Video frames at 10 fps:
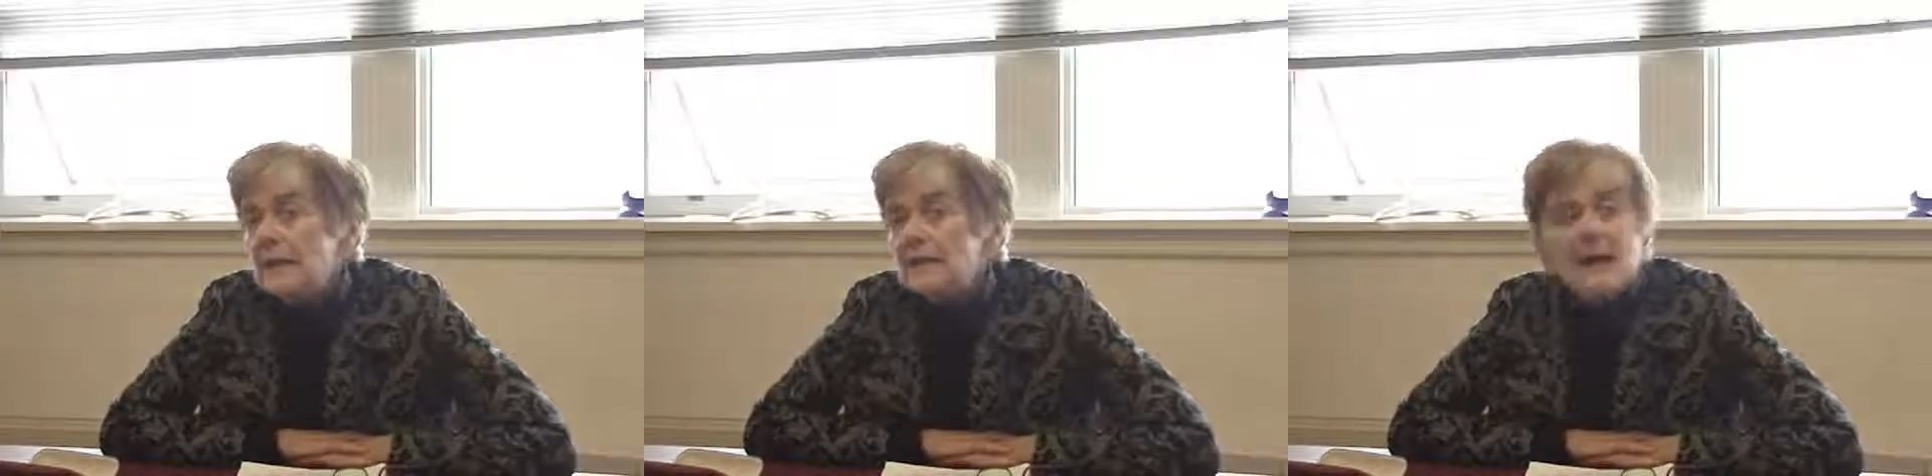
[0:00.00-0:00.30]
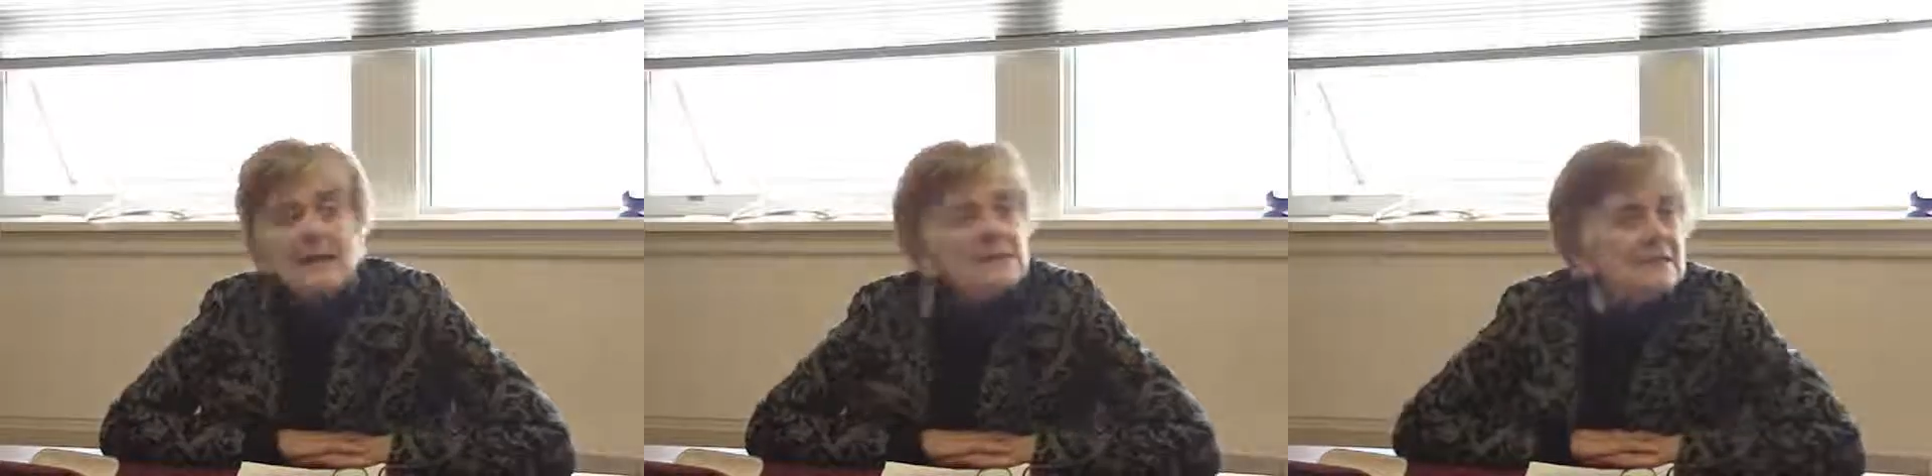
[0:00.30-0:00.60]

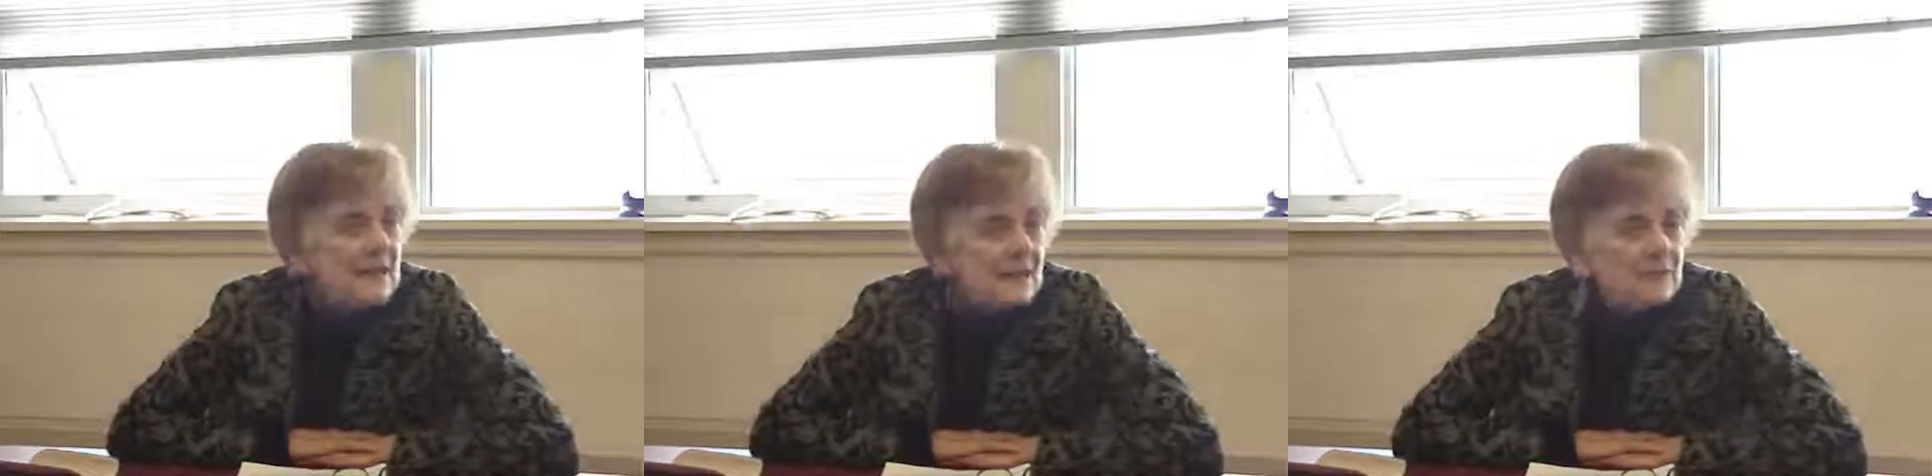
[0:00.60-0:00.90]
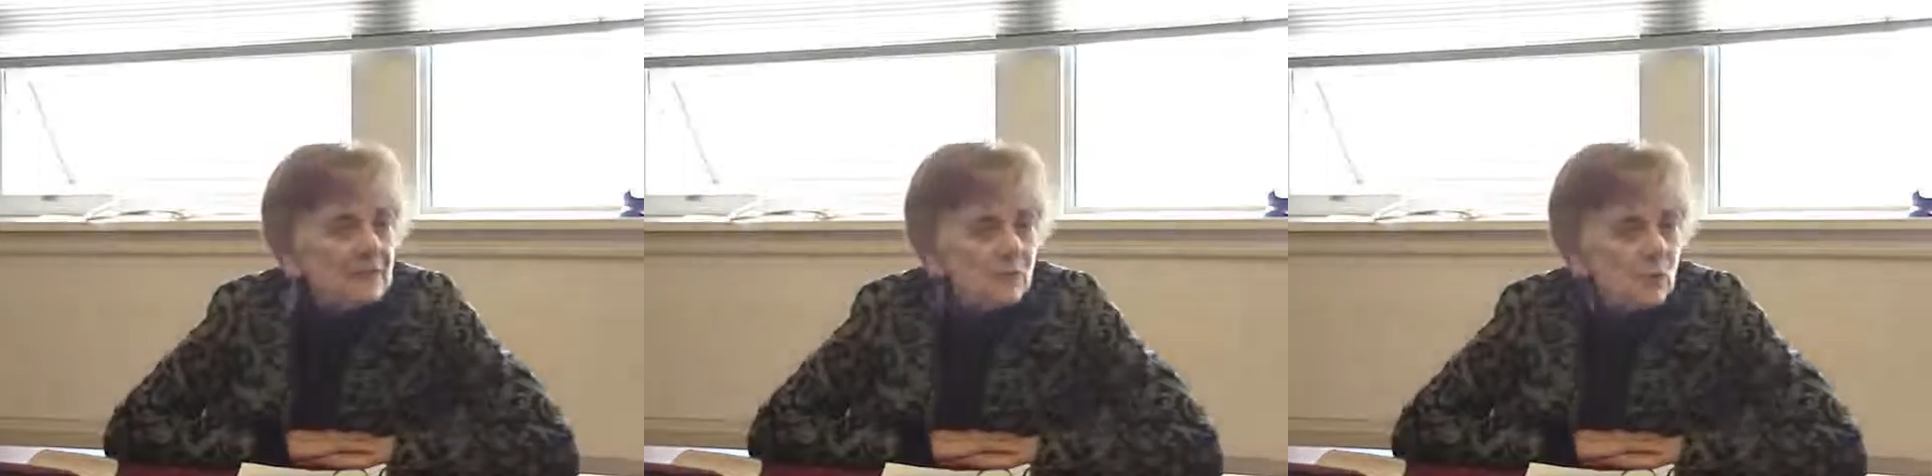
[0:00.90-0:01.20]
in
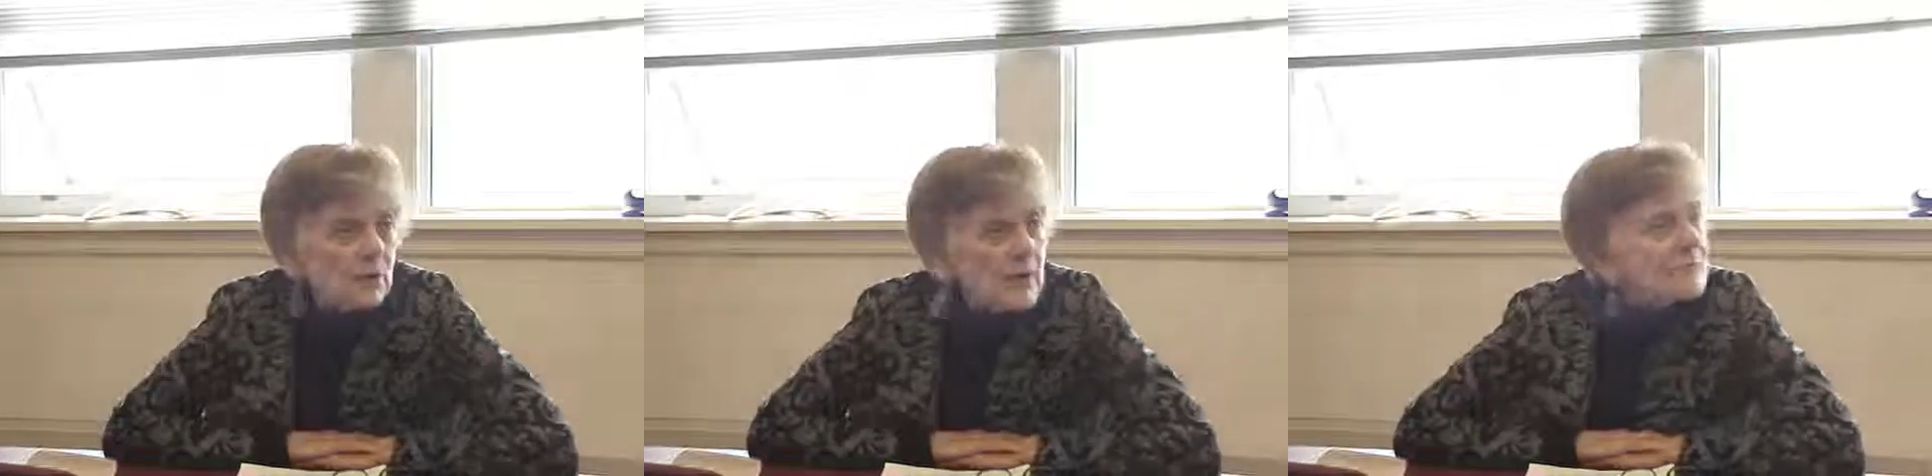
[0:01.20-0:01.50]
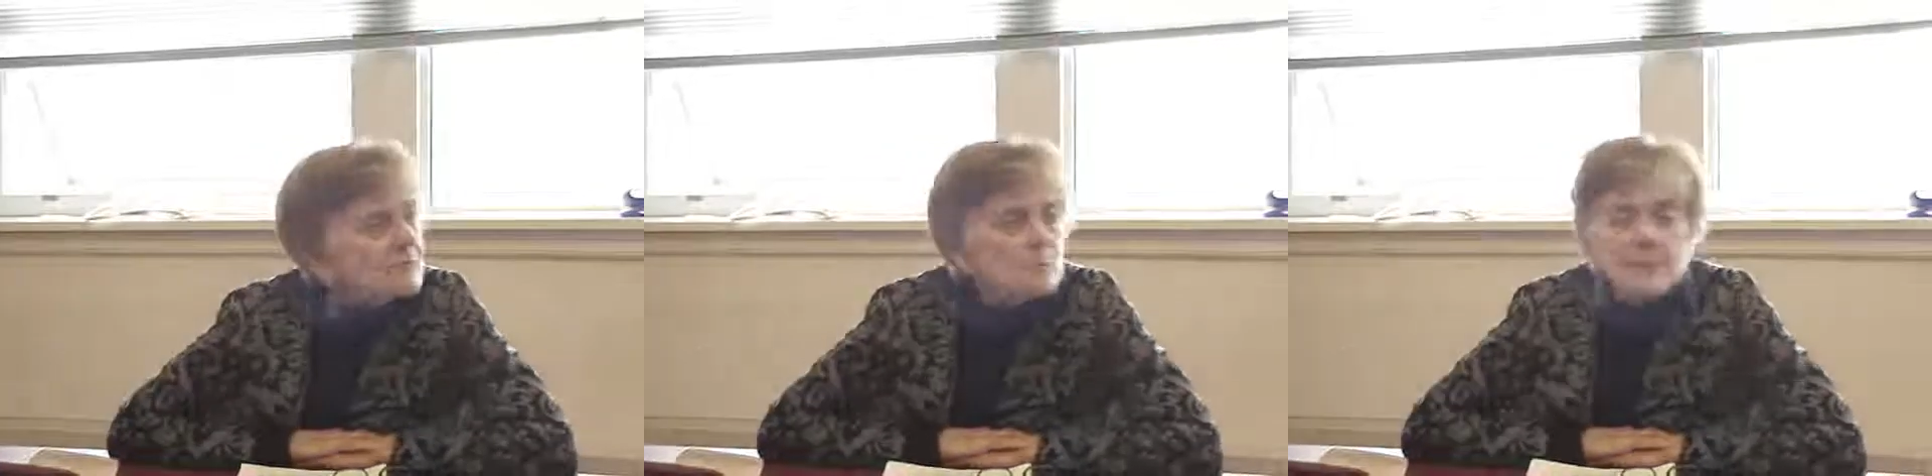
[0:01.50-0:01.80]
1994,
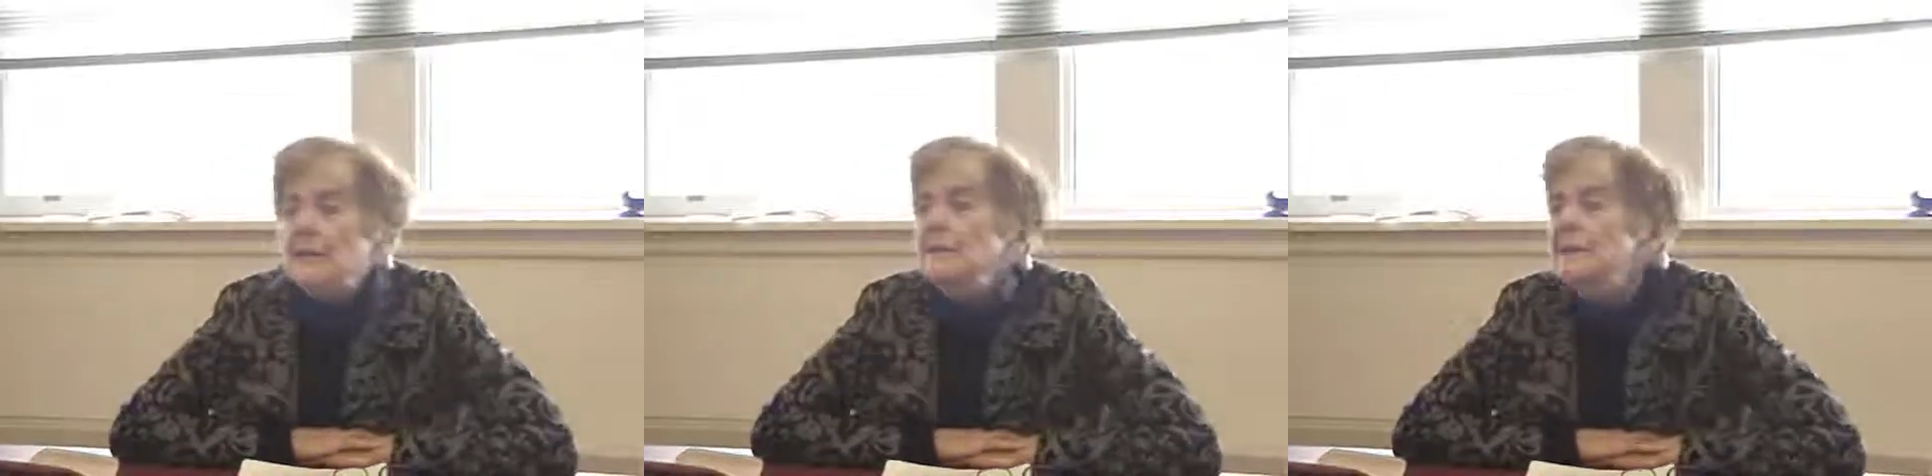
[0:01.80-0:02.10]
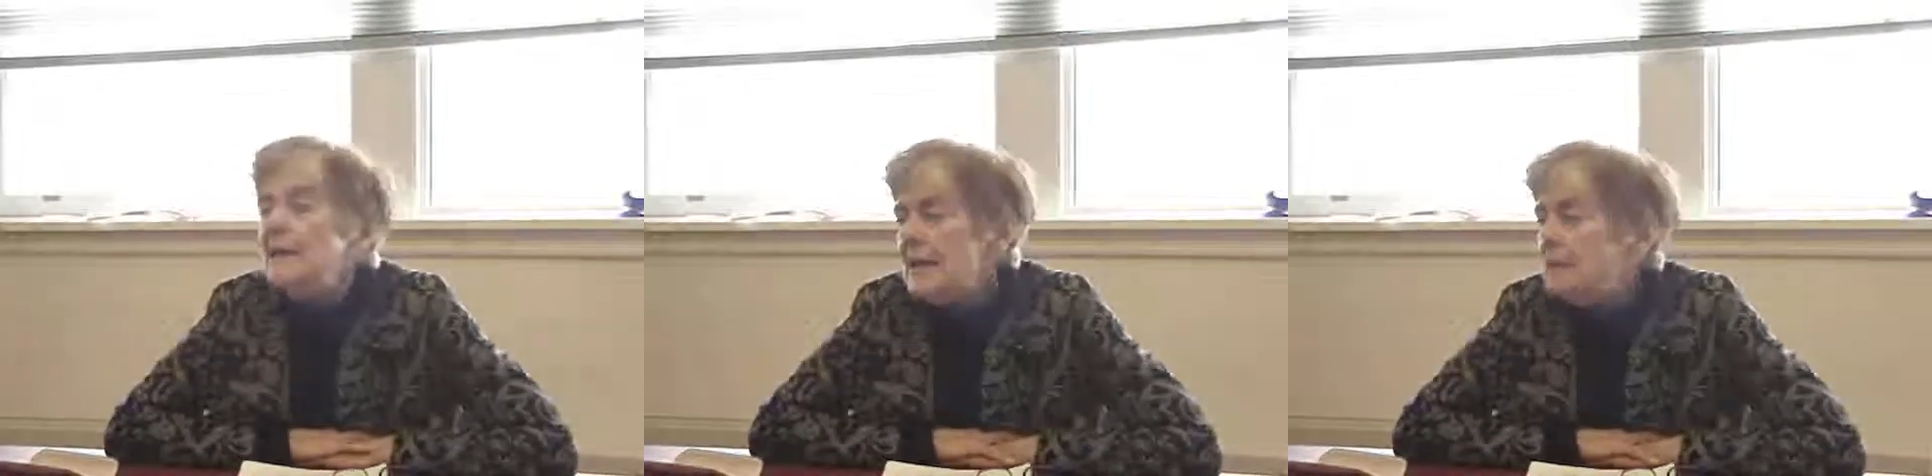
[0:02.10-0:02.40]
after
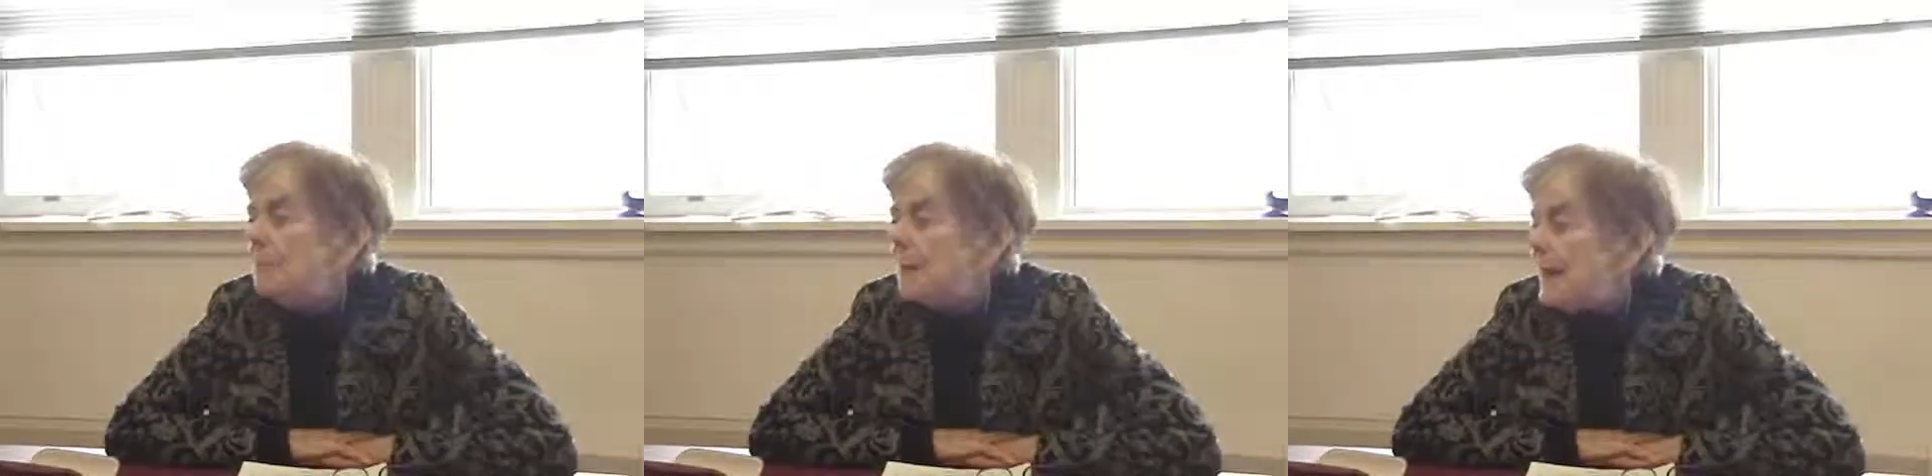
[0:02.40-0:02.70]
being led